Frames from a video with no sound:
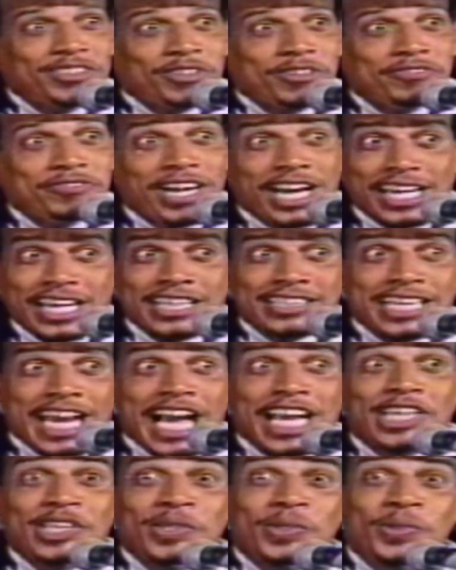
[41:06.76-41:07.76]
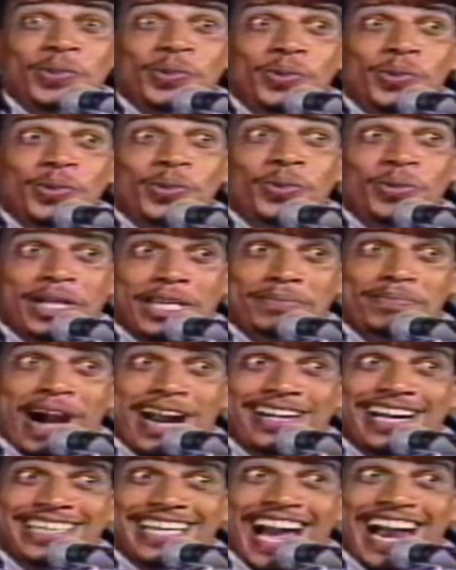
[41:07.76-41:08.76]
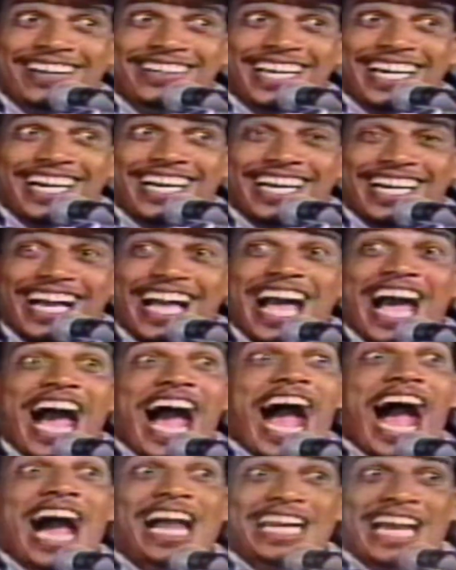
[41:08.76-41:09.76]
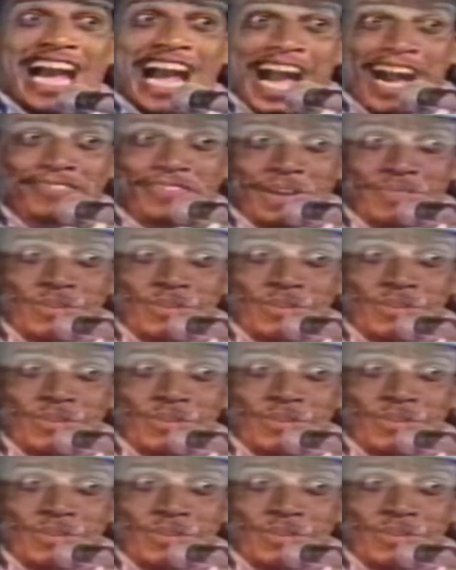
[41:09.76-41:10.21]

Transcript: to fellas like you in Barataria. And I have a